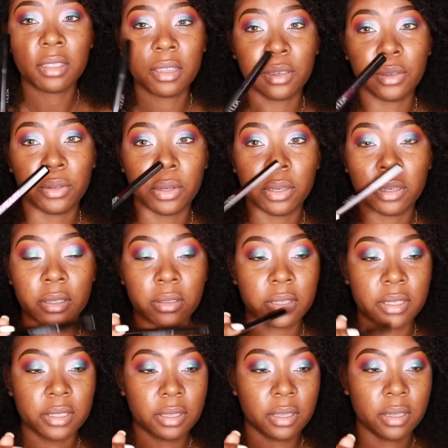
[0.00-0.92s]
Okay, so
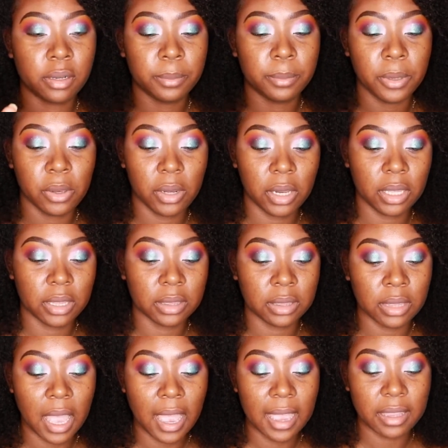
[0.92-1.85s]
here I'm using the Huda
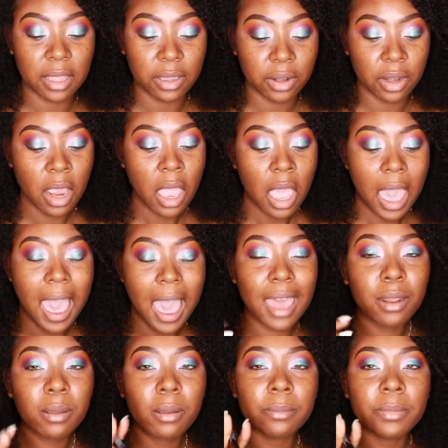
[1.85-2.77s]
Beauty like
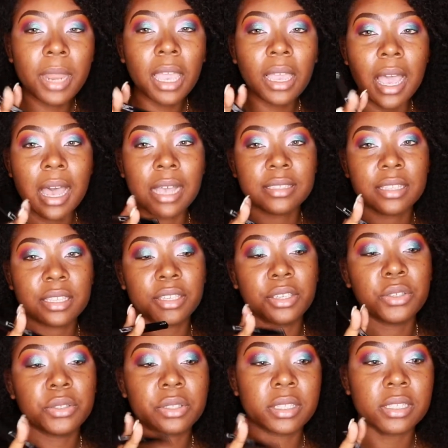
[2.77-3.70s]
double liner, and
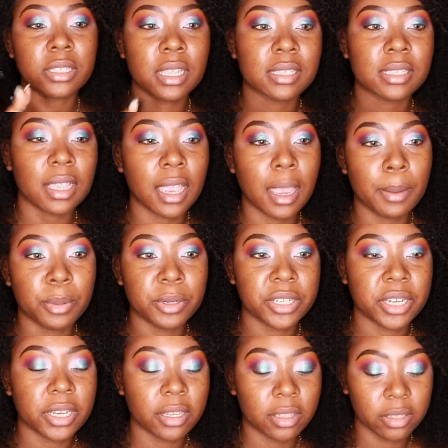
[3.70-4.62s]
I was basically
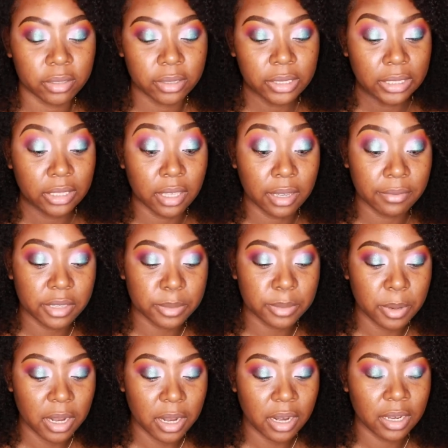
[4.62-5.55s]
saying like,
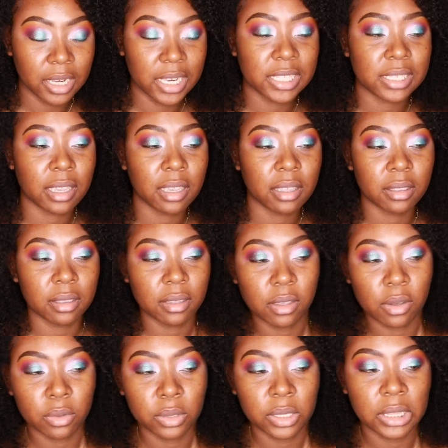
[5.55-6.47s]
it's not so
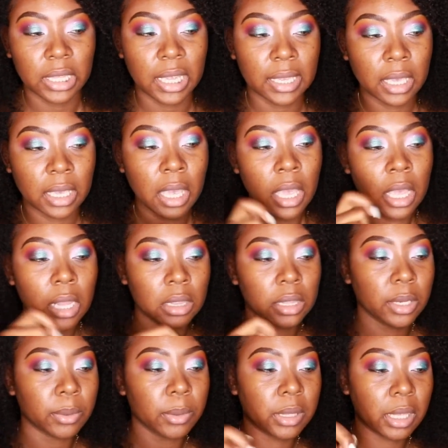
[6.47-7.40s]
much that I like
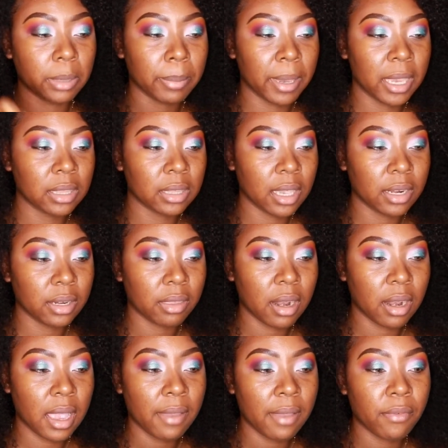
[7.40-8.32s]
this liner.
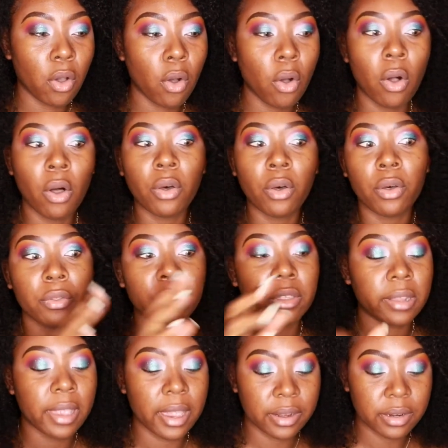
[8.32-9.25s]

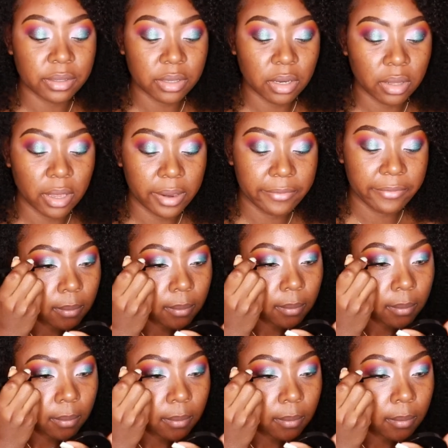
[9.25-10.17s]
I use it a lot, so it's
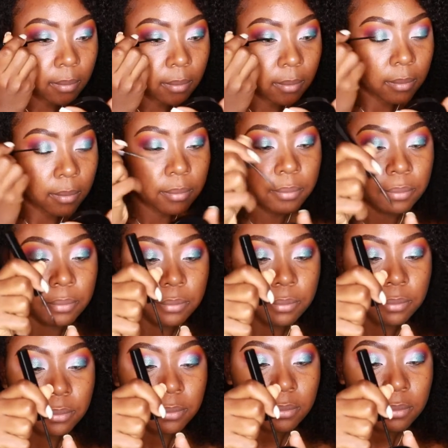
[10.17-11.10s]
not so much that I like the
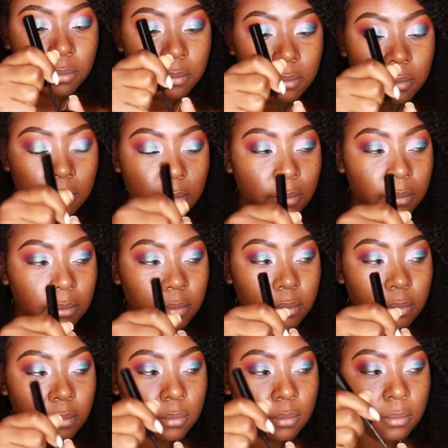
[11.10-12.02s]
liner, it's just like this
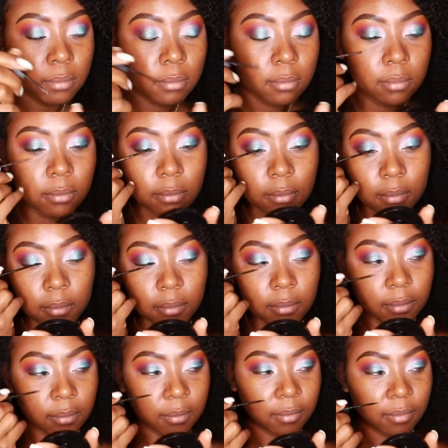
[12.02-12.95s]
is like the only liquid
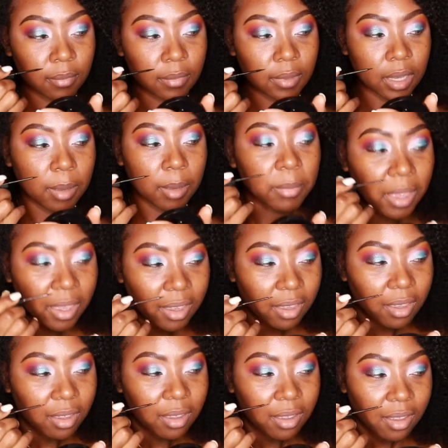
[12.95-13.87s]
liner that like I
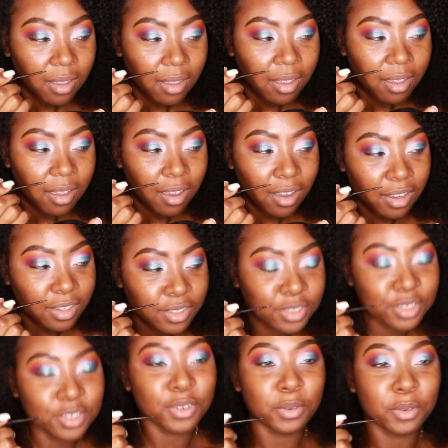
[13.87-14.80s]

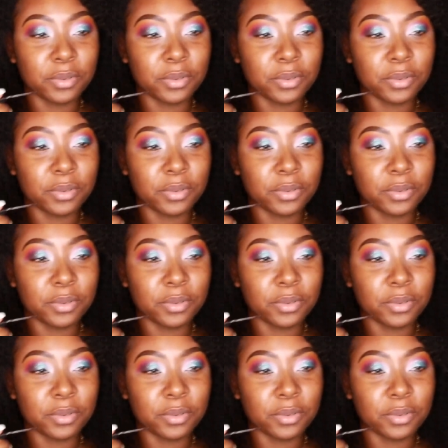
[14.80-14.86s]
have.